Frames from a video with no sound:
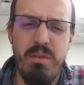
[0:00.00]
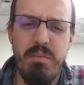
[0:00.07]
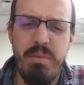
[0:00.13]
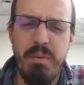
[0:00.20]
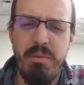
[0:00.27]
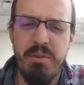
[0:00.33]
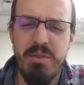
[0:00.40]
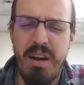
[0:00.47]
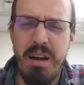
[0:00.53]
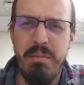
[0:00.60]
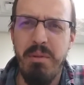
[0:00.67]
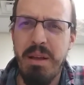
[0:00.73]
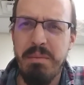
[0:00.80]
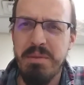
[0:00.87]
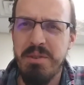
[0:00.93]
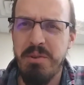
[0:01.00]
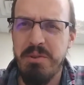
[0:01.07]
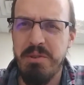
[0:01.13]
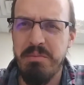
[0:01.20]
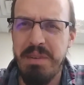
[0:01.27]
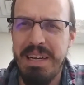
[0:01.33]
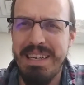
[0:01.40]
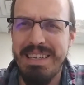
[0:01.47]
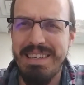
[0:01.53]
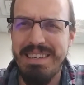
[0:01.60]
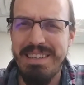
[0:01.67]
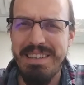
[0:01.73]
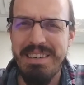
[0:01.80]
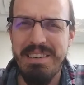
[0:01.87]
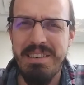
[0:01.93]
people try to blame social media
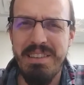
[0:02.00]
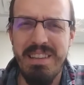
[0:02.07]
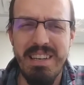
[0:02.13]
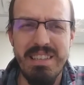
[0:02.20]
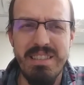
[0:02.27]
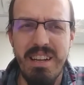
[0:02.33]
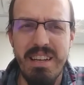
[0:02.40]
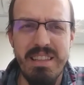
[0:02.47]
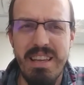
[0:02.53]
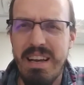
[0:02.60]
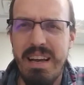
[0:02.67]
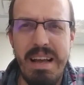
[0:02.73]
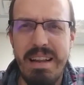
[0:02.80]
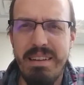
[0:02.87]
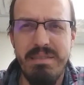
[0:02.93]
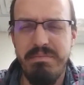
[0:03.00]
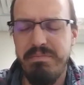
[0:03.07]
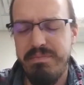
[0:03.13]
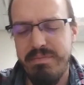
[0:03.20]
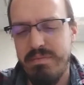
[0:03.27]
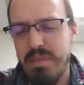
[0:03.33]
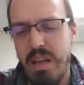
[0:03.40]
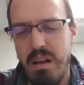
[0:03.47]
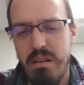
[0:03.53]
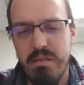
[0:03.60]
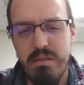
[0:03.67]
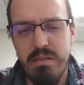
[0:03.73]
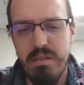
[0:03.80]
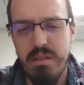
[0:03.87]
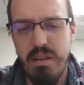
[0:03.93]
and things like that. I
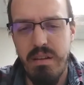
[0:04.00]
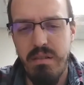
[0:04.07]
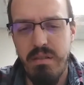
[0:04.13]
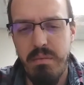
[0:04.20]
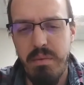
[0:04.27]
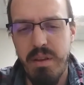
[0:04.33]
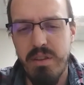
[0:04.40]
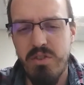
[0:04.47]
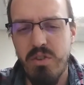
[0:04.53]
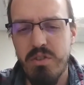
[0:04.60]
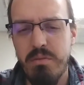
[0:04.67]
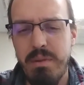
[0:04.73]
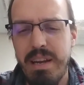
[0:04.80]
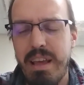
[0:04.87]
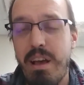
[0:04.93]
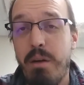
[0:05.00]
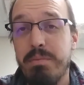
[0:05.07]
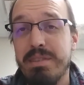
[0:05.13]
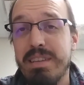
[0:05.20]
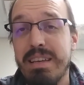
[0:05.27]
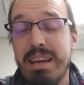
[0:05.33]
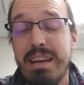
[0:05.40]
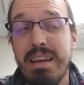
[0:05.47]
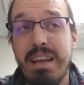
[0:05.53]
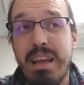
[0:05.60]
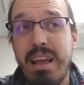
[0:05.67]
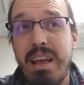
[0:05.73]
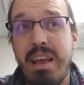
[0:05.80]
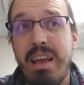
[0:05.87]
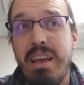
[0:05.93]
mean, social media helps
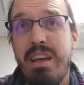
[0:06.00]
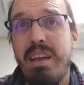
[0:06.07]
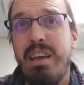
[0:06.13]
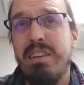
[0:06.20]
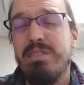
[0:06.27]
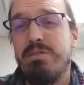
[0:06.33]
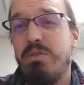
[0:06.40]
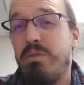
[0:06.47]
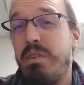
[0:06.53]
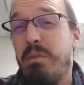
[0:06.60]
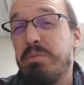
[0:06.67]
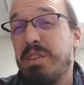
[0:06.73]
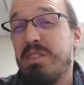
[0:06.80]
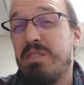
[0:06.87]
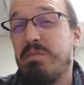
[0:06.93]
helps it